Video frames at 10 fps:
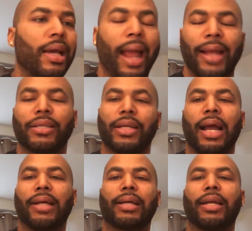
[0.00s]
Actually,
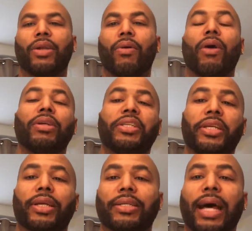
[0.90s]
guys, I know all this
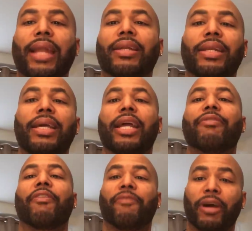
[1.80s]
shit because I done did
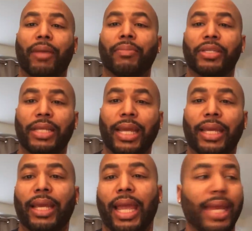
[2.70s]
every fucking
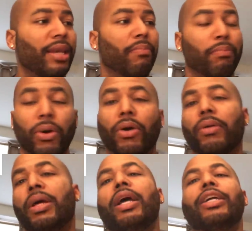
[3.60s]
mistake in the book
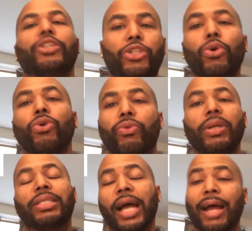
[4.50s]
two,
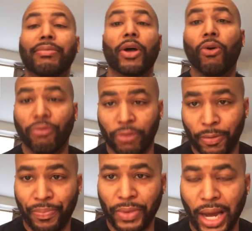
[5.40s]
three times over. All
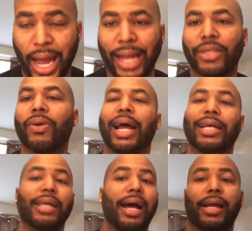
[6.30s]
right, so
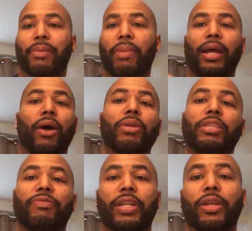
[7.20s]
that's how I can make all
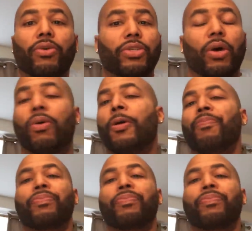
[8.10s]
these videos. So